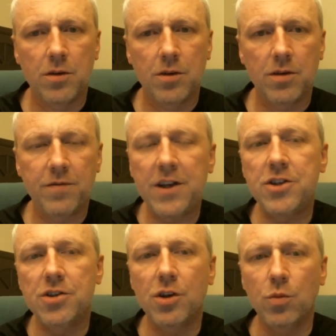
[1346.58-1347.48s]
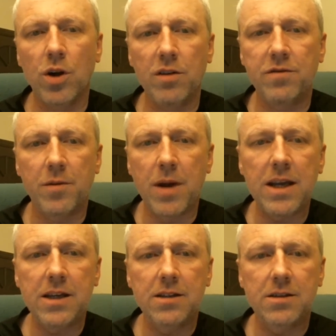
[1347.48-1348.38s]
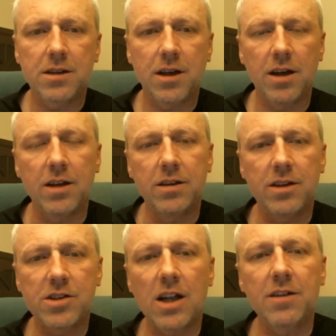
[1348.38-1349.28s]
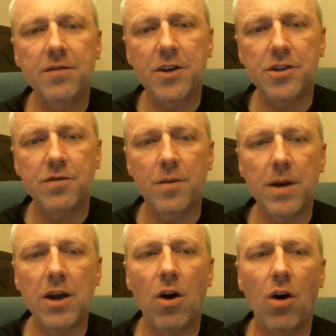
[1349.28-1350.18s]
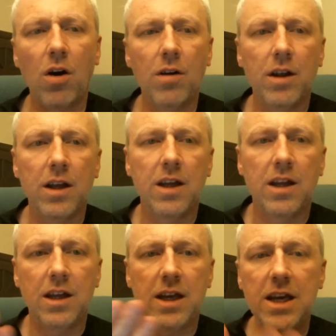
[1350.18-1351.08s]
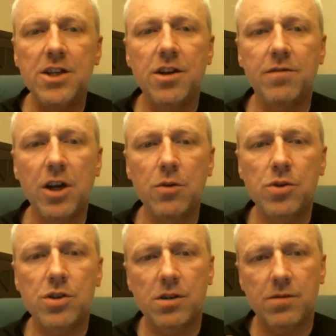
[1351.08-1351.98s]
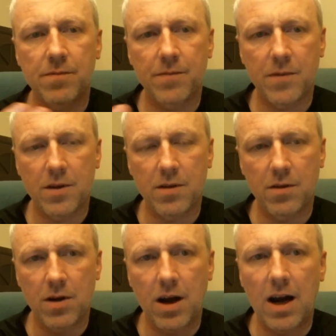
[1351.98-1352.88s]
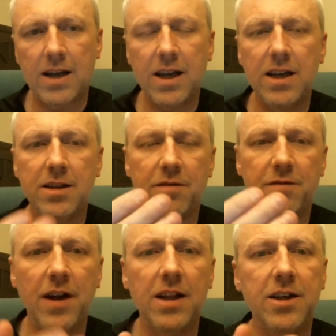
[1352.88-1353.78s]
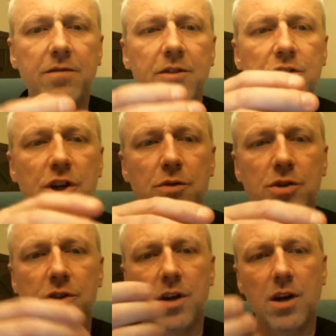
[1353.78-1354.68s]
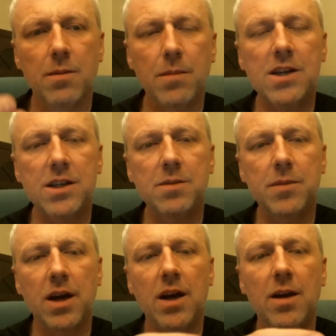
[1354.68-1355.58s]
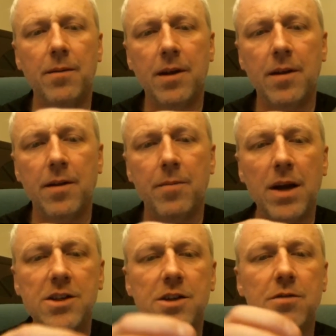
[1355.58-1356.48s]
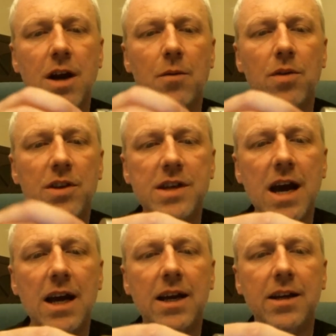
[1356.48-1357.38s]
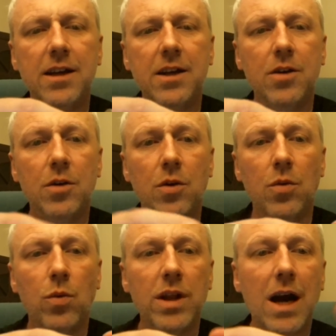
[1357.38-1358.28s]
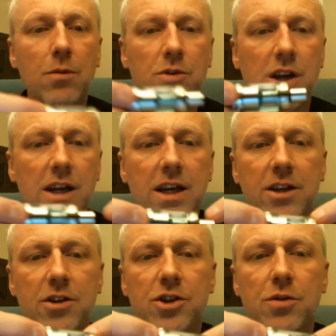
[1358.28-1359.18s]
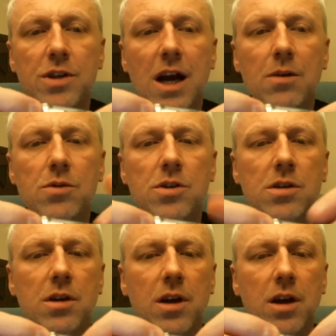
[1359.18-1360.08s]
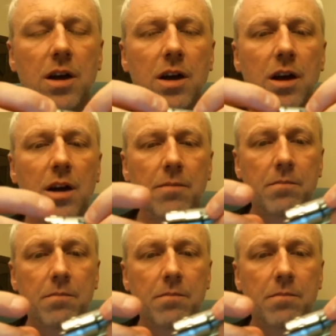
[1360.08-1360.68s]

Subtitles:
The features that work for me, and the selling features for me, are ease of use, i.e. the filling of the juice, messing around with the deck without taking your juice out. The